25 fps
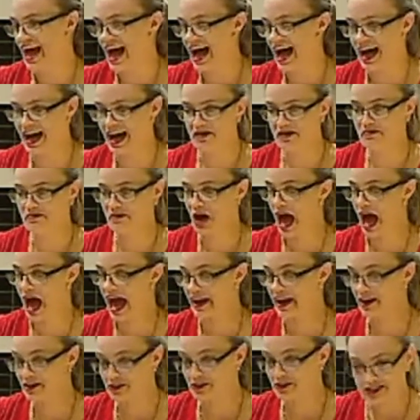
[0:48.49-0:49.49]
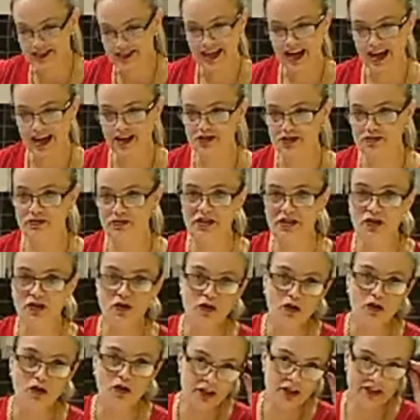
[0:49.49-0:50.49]
add-on sales with
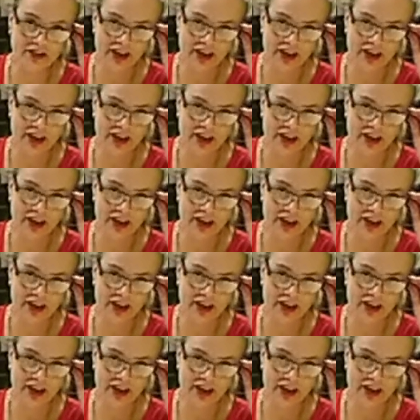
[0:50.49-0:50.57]
all